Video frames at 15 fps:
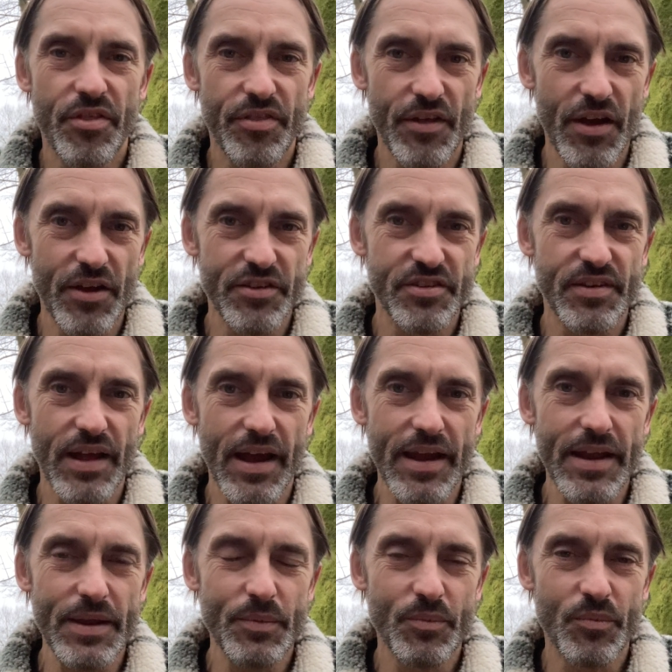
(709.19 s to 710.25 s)

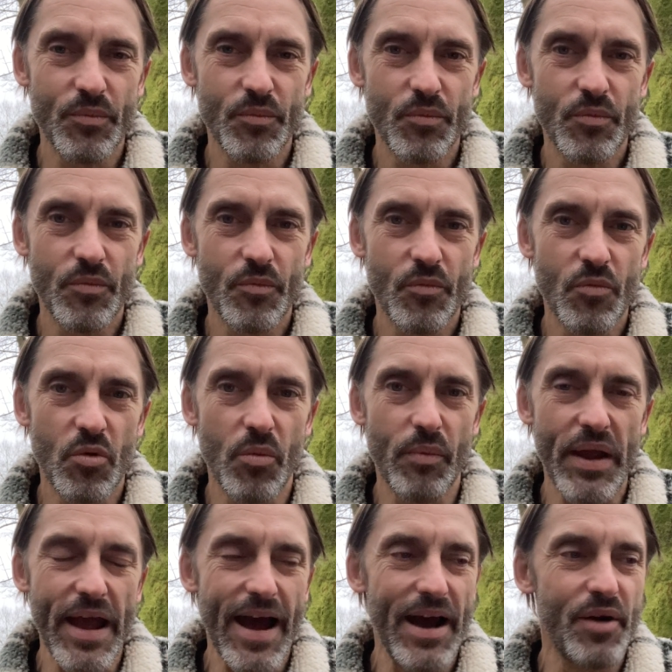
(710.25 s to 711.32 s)
Thursday will
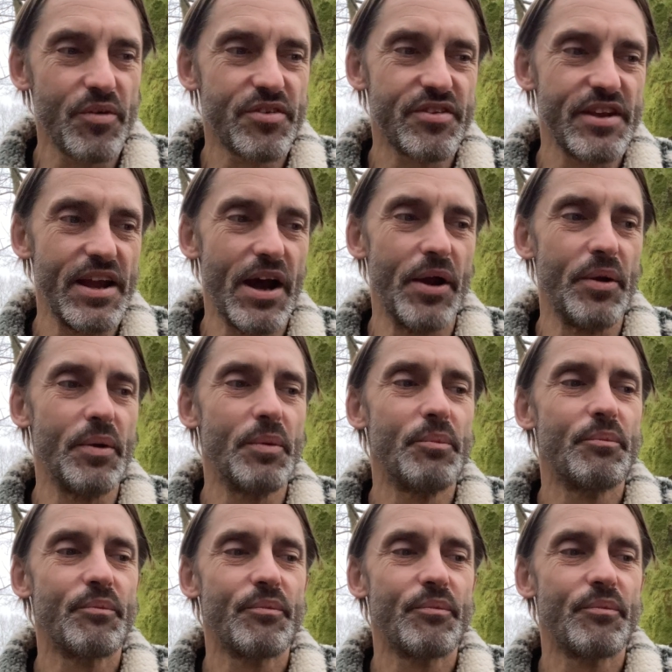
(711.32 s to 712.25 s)
be Alcyone.